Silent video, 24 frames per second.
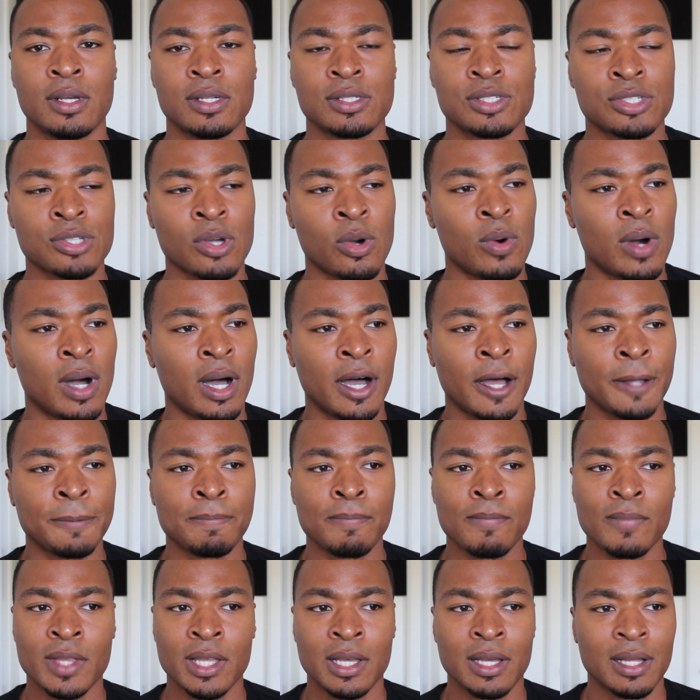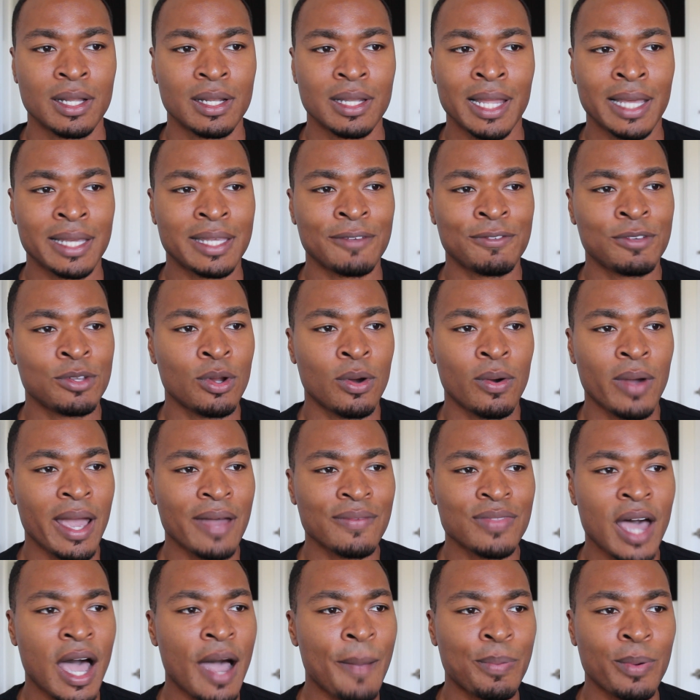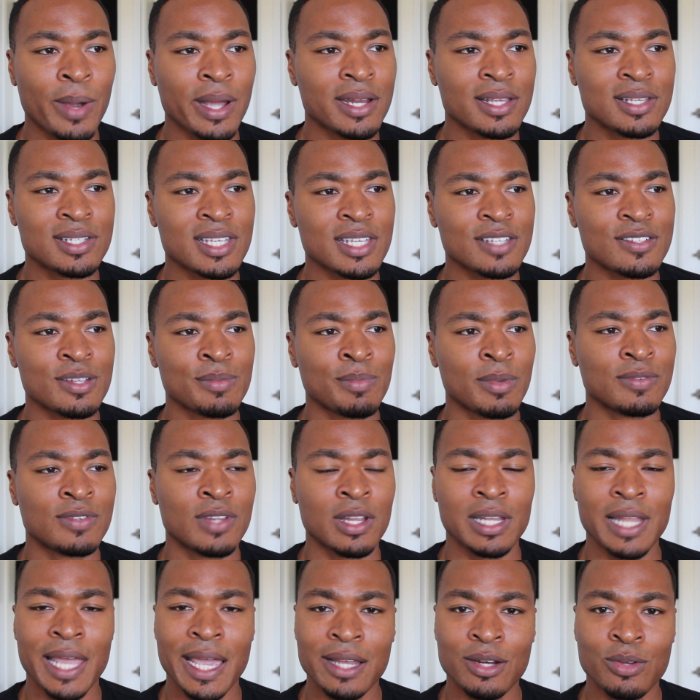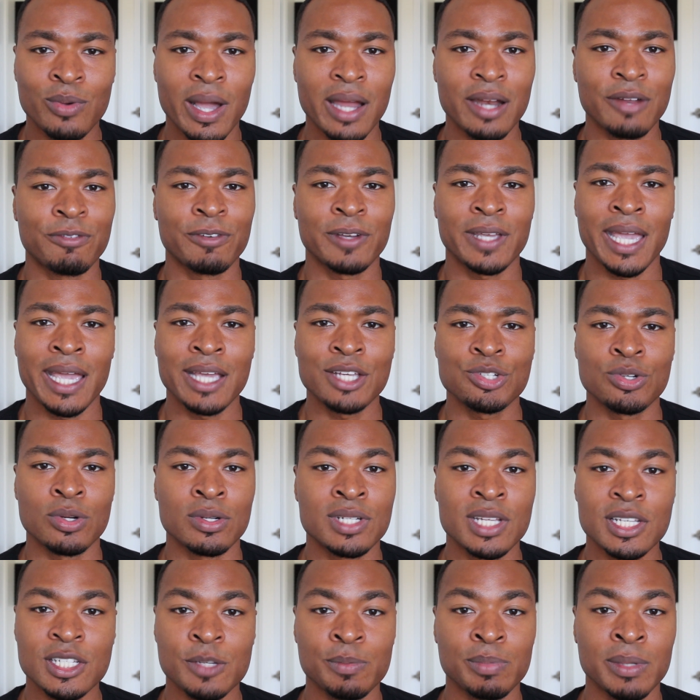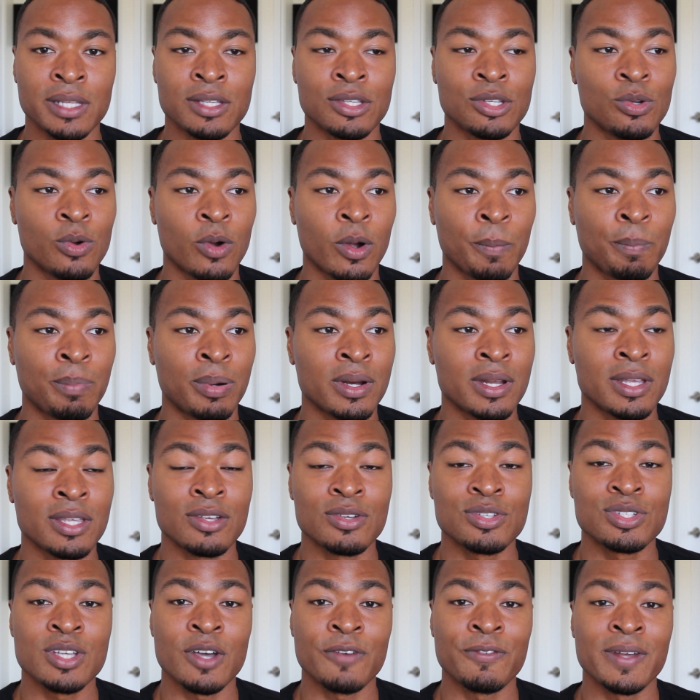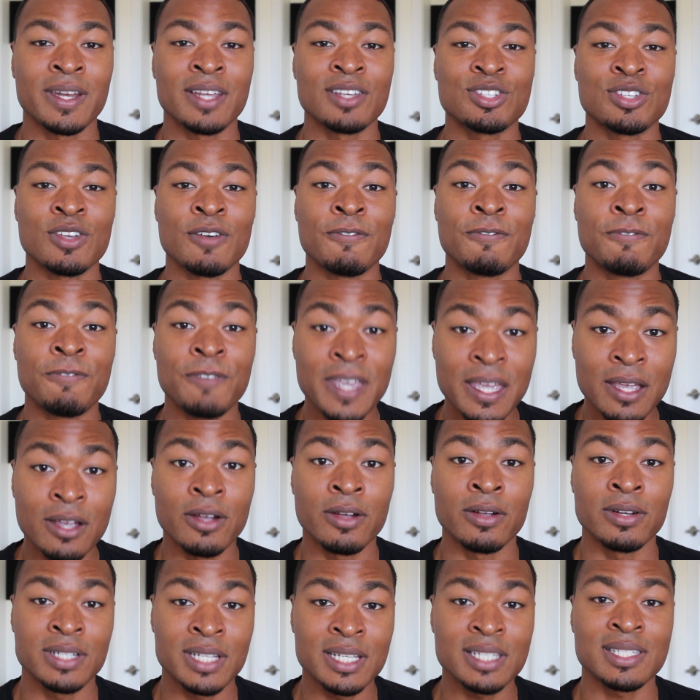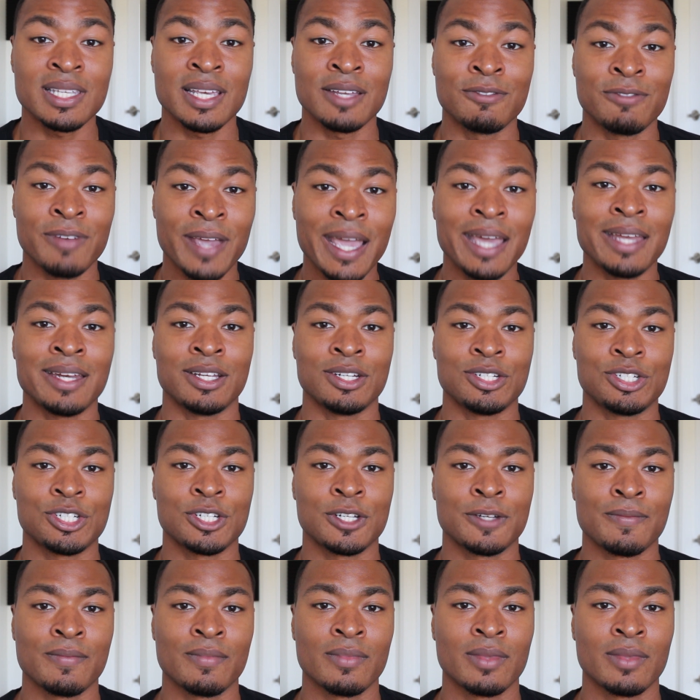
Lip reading: So like, if you don't have the operating system of delayed gratification or discipline, you are putting yourself at a severe disadvantage.